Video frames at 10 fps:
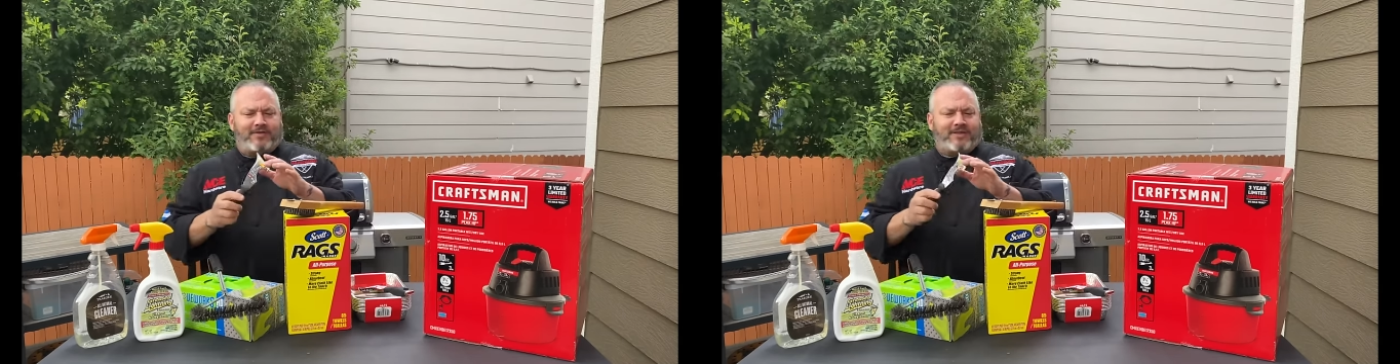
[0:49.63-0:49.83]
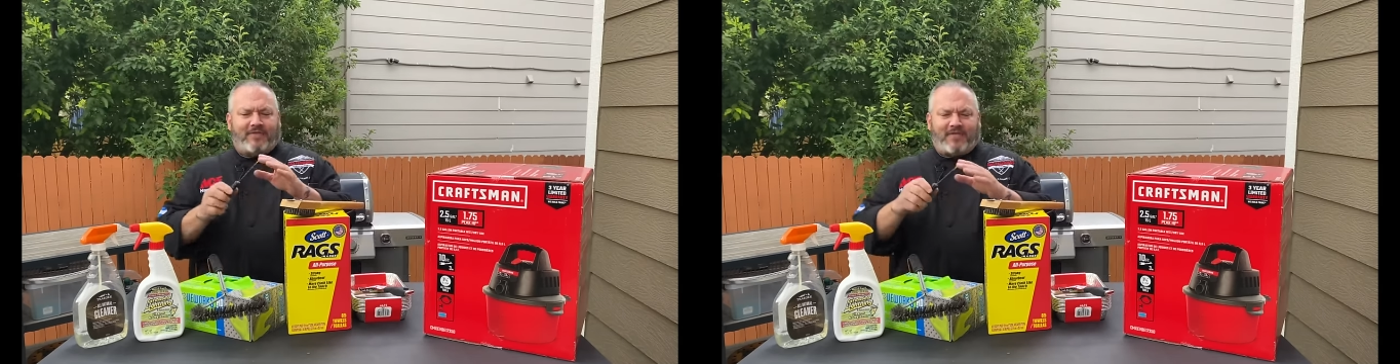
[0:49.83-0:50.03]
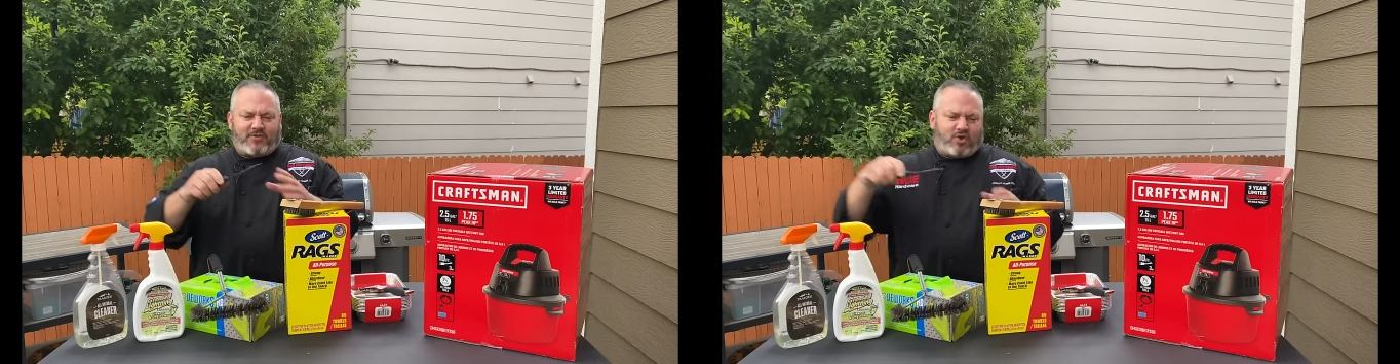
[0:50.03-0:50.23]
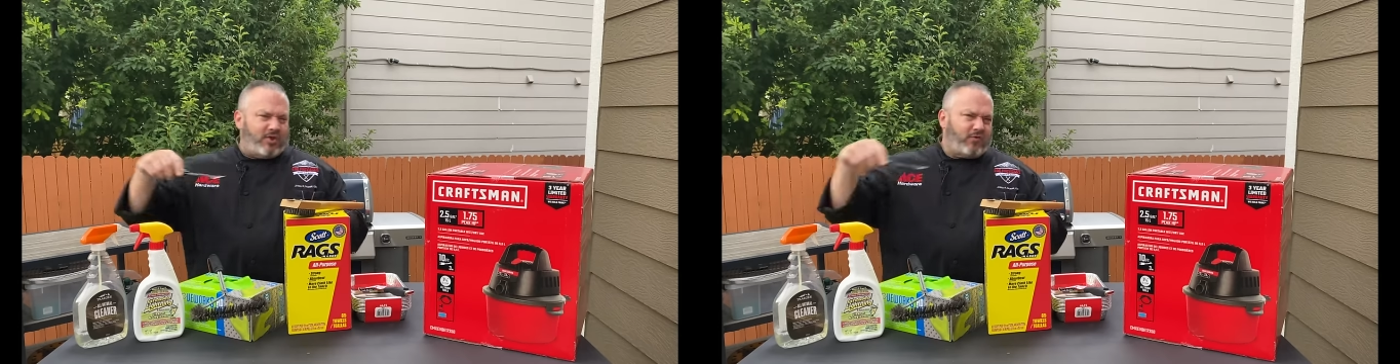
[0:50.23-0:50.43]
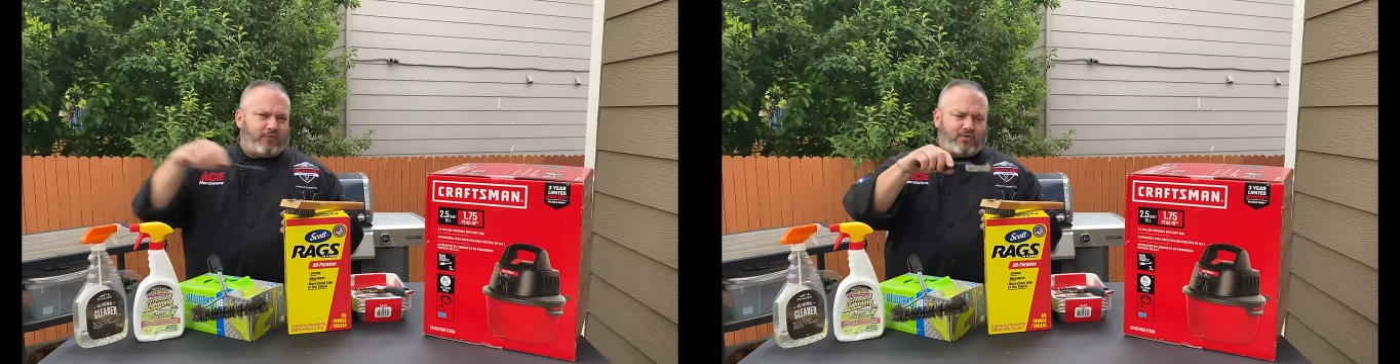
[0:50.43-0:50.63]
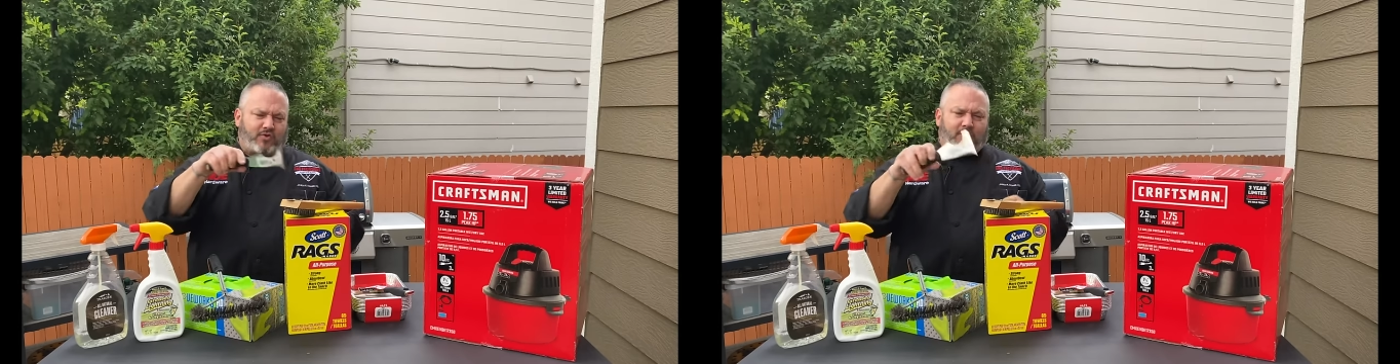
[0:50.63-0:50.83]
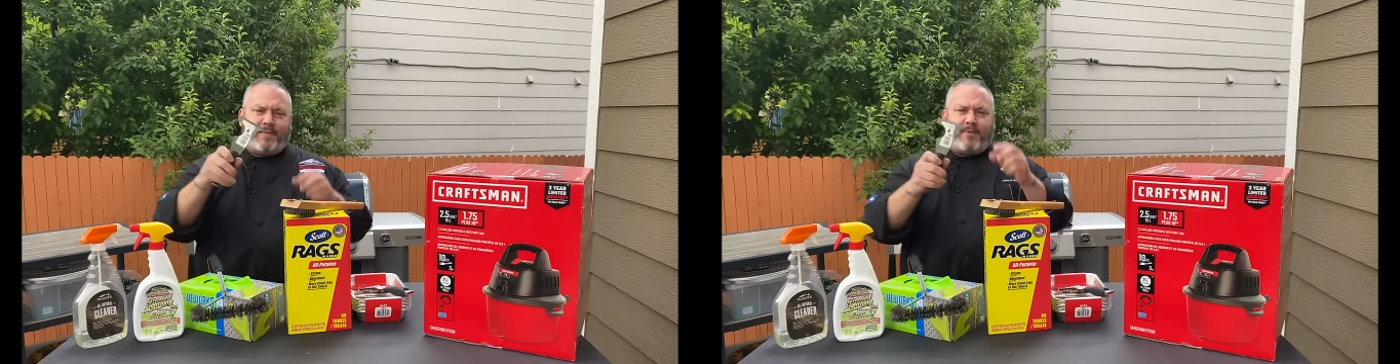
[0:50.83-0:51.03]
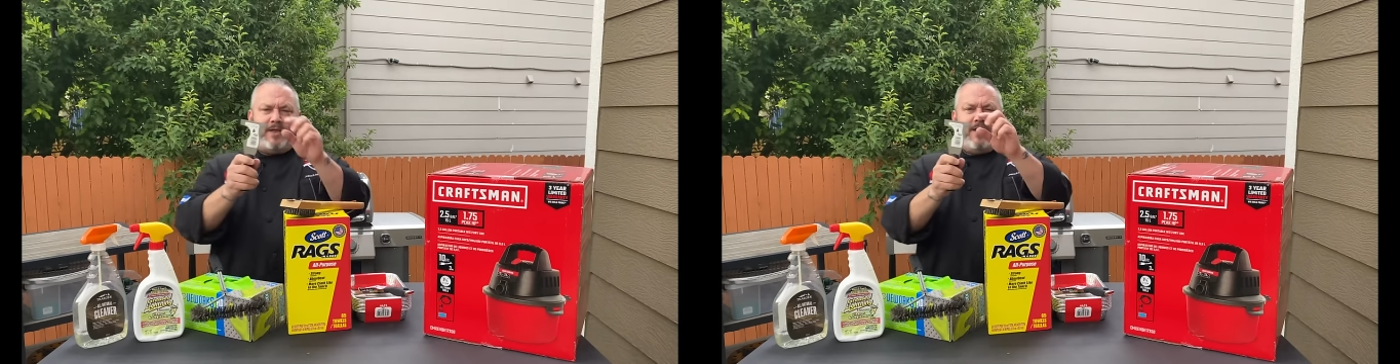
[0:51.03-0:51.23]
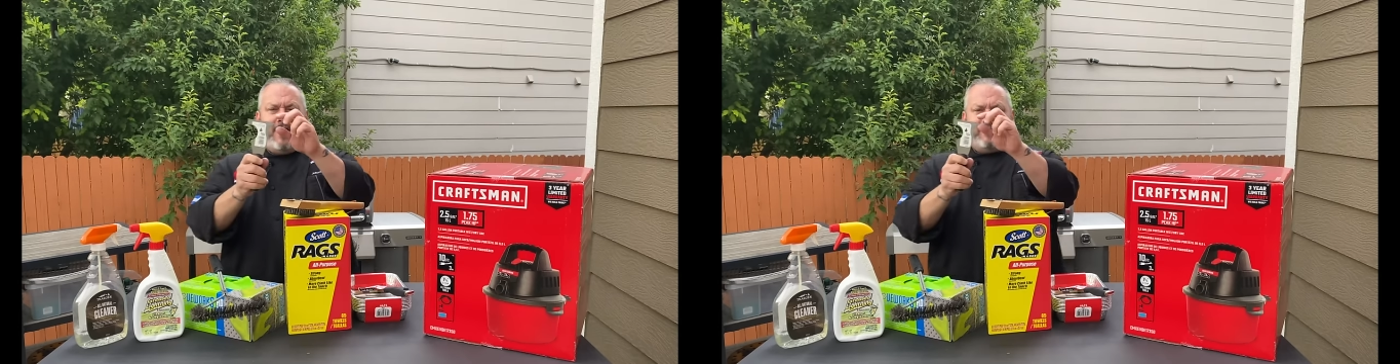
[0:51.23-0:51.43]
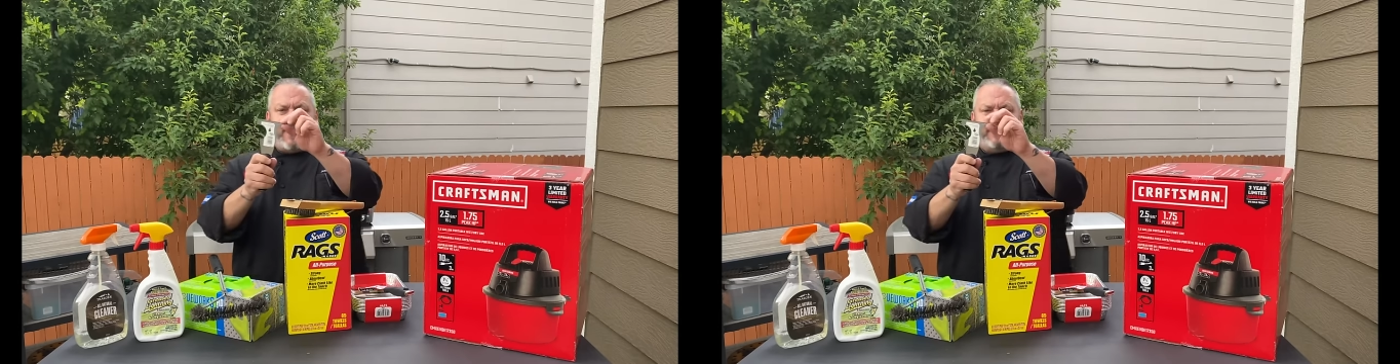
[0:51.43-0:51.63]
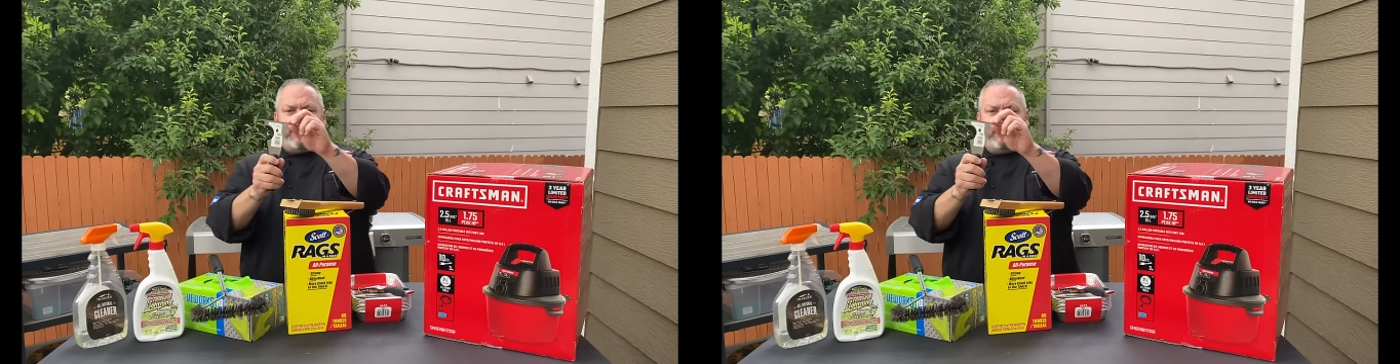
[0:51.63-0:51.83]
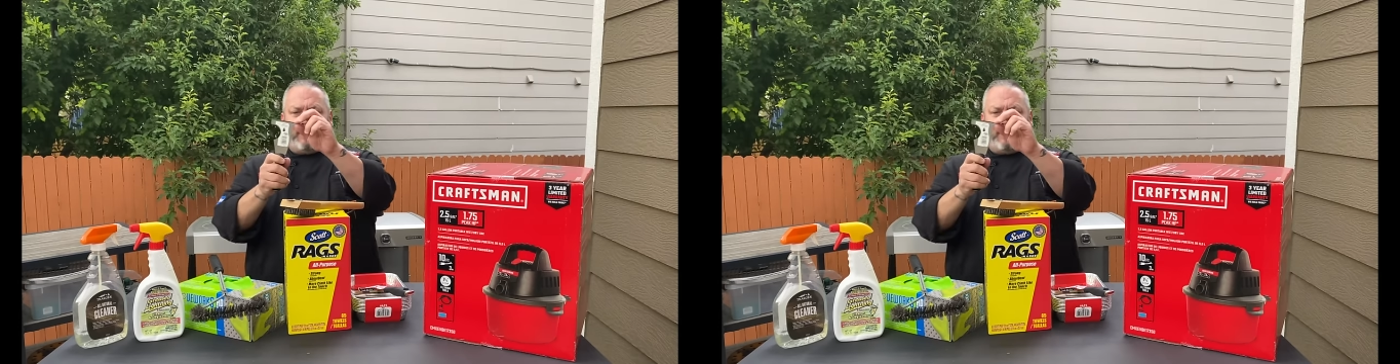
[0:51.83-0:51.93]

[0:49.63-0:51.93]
It's got that chisel for scraping, that little